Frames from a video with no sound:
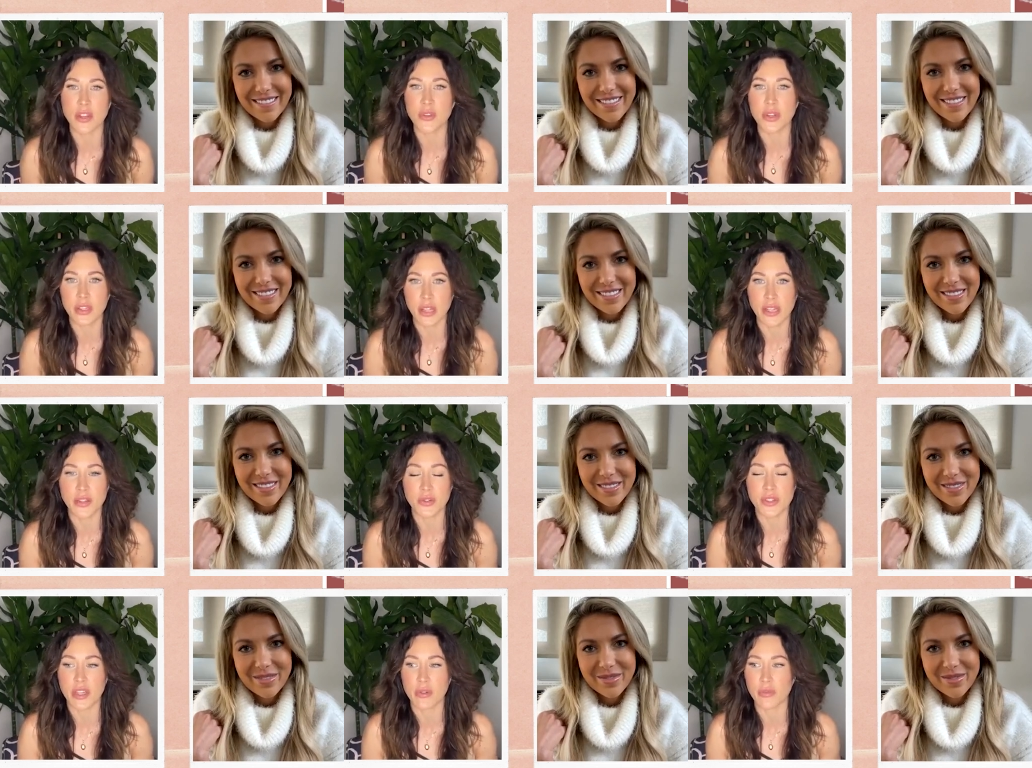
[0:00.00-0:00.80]
Speaker 1: you can, like you
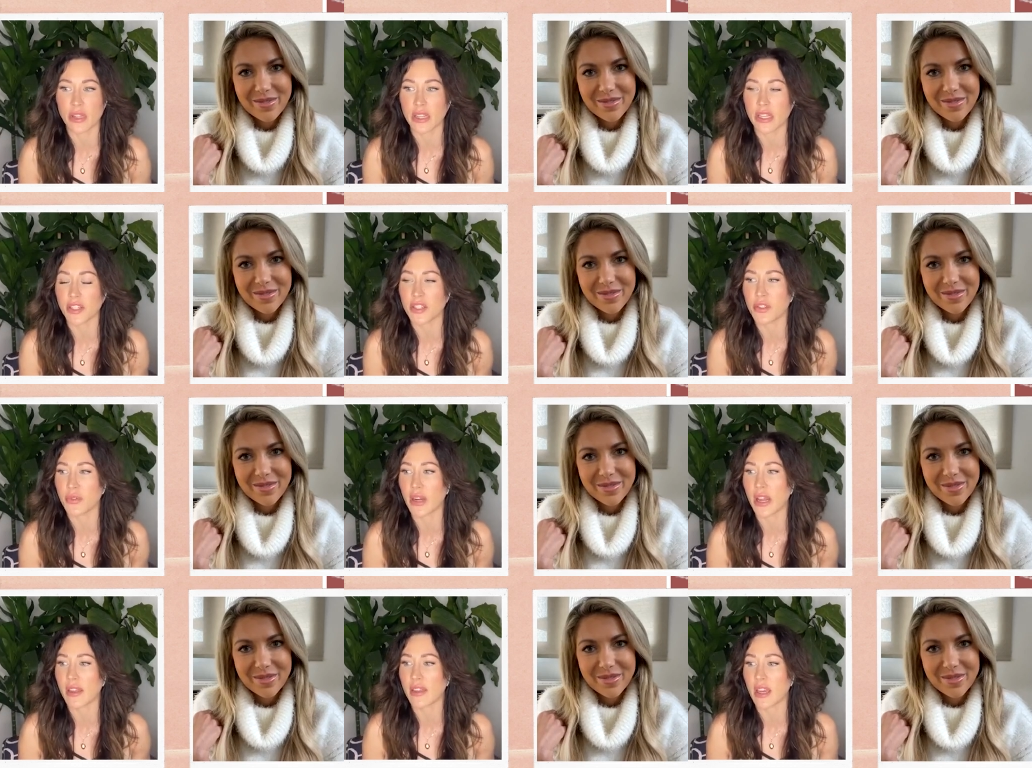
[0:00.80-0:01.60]
said, relate to. And
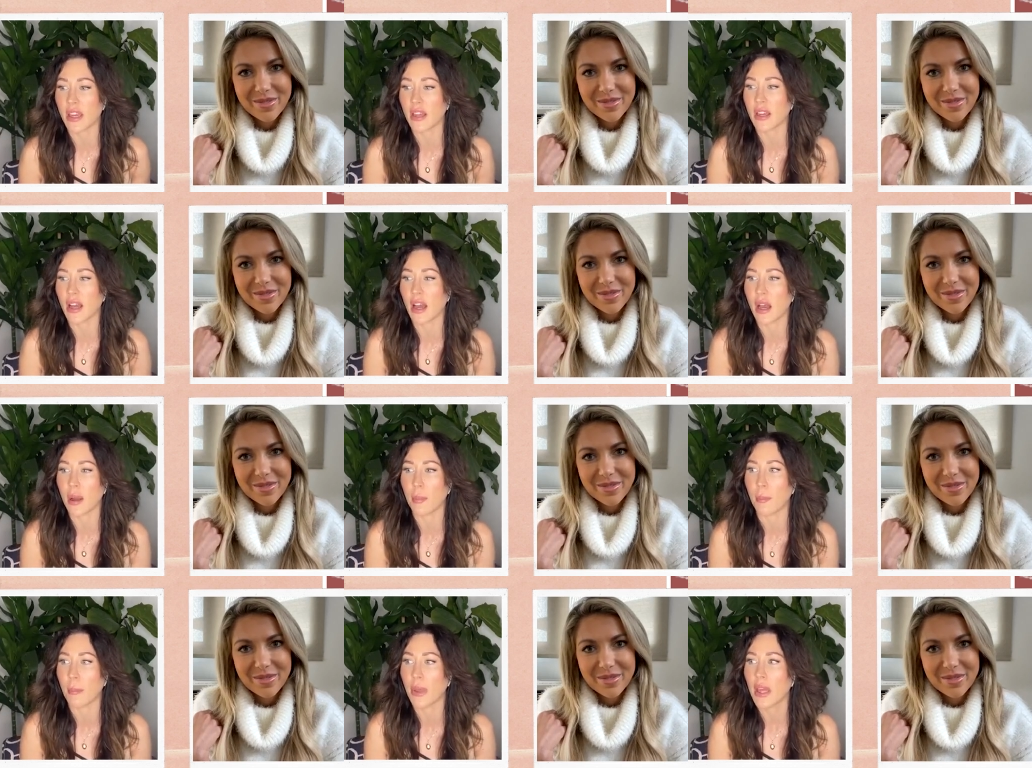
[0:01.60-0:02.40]
I think
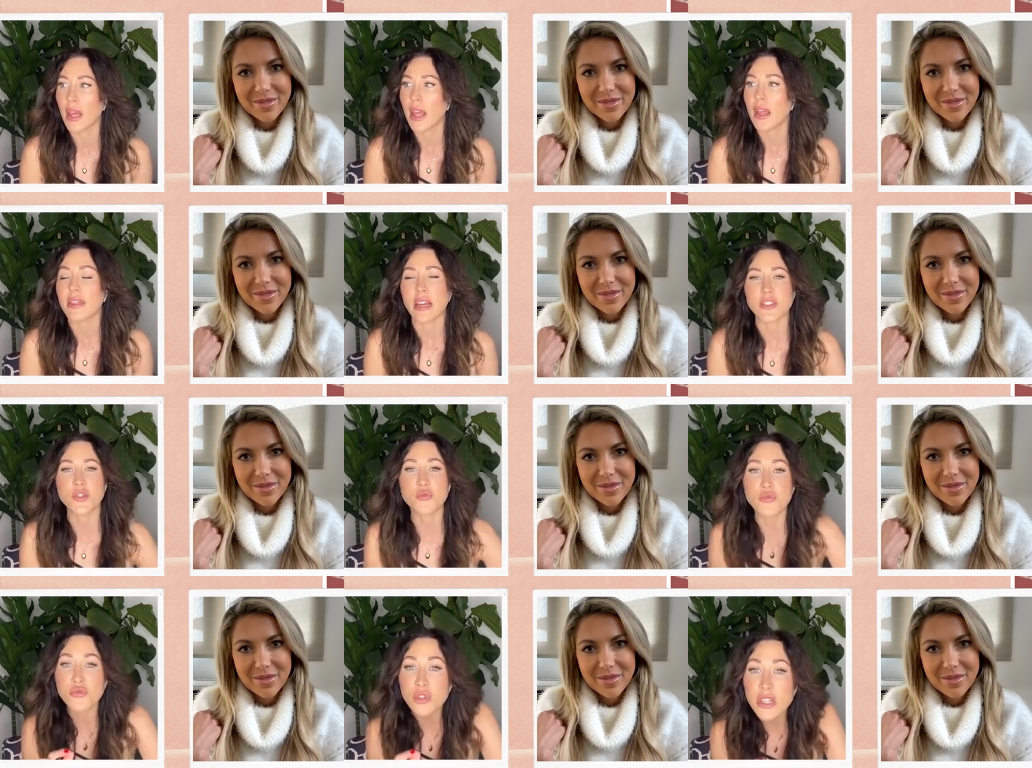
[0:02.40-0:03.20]
um, that's
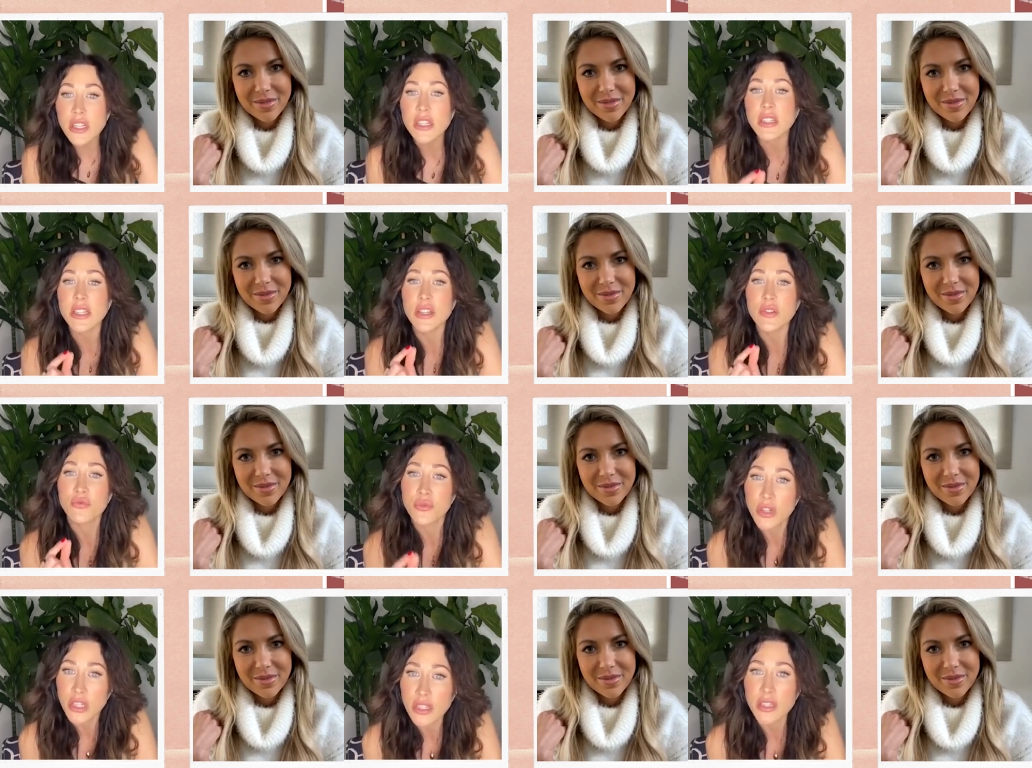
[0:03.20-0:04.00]
really,
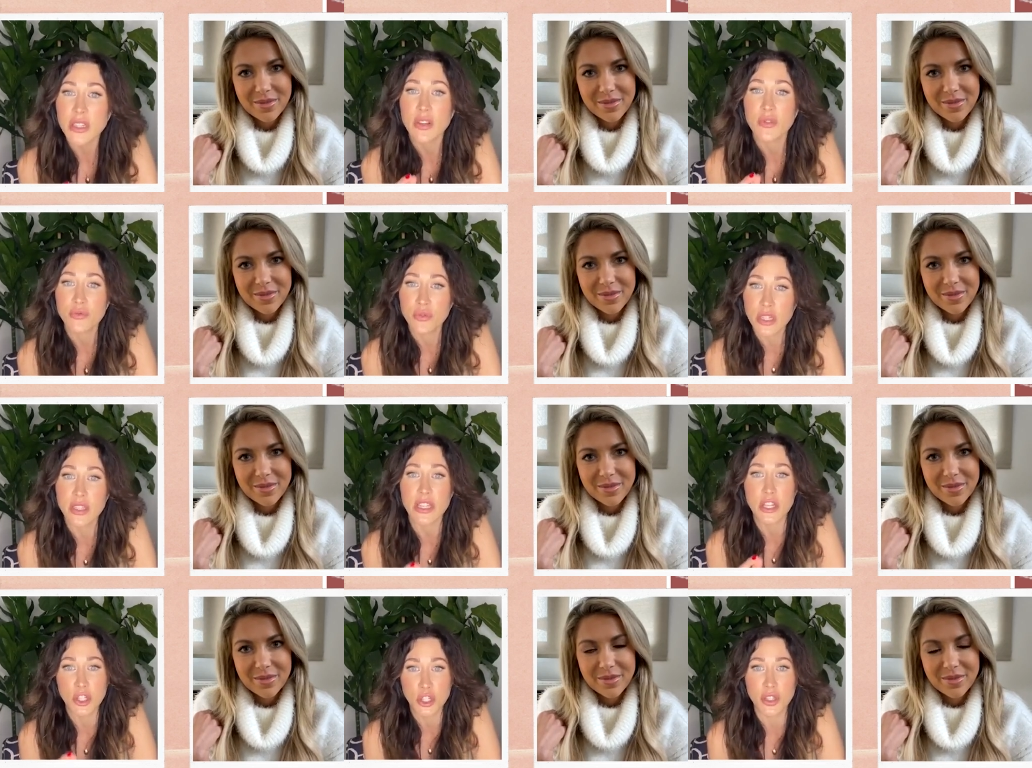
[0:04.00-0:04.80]
really,
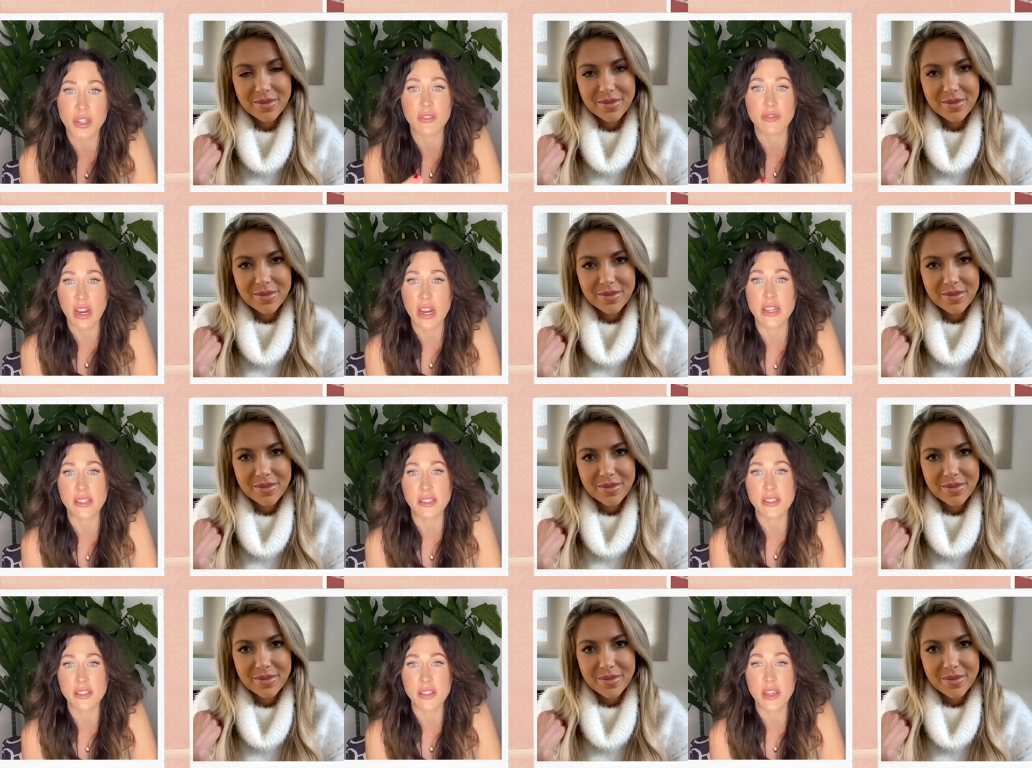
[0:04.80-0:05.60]
really good advice
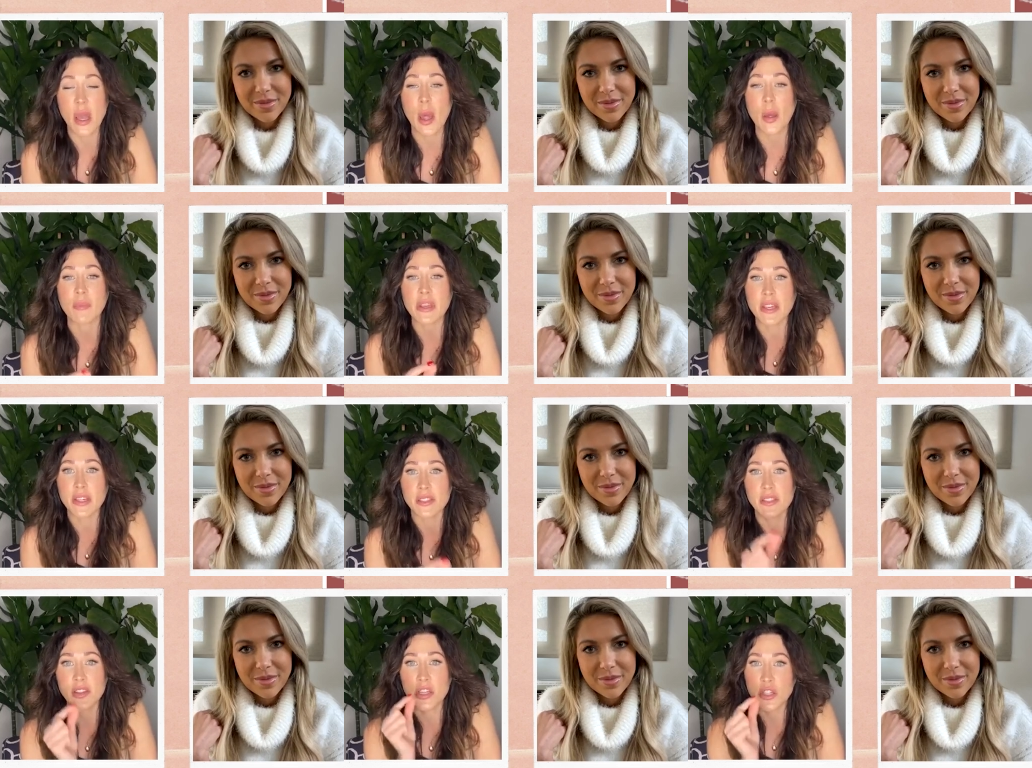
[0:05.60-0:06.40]
because
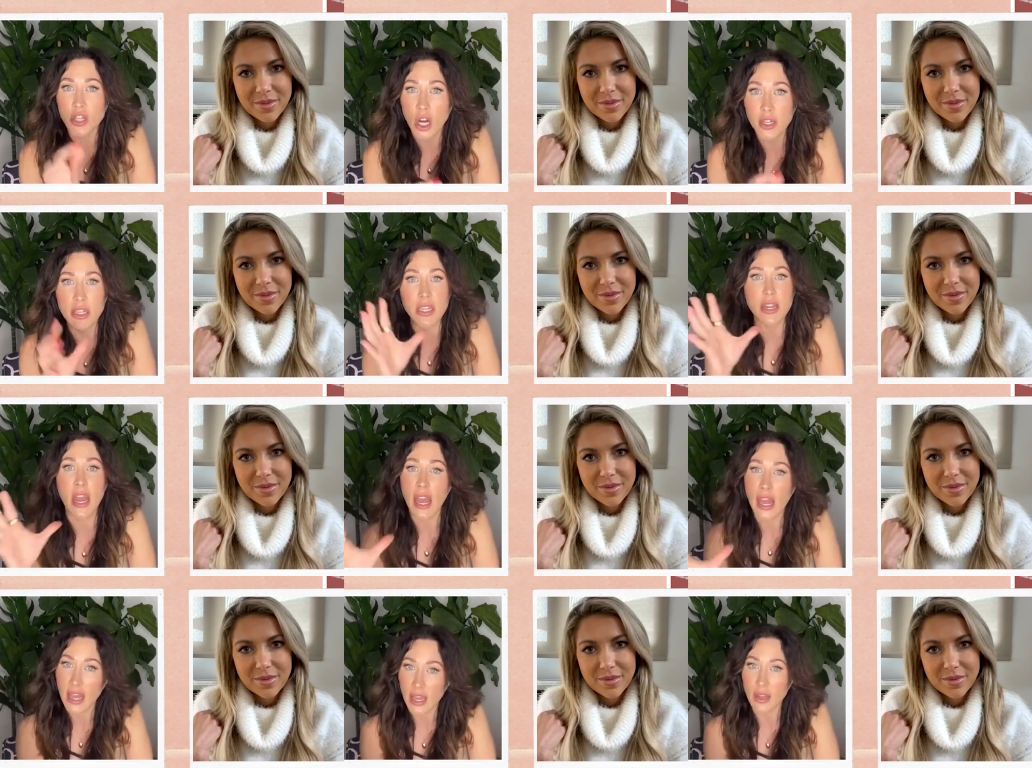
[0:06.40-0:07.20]
the talking
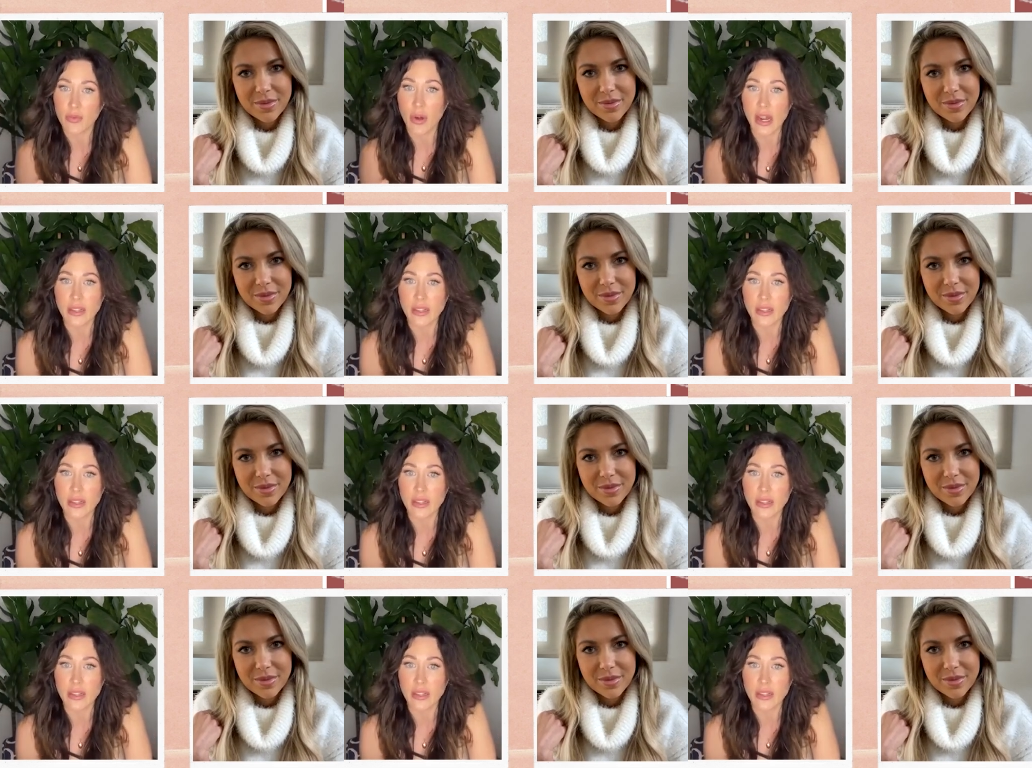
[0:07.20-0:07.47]
head, right?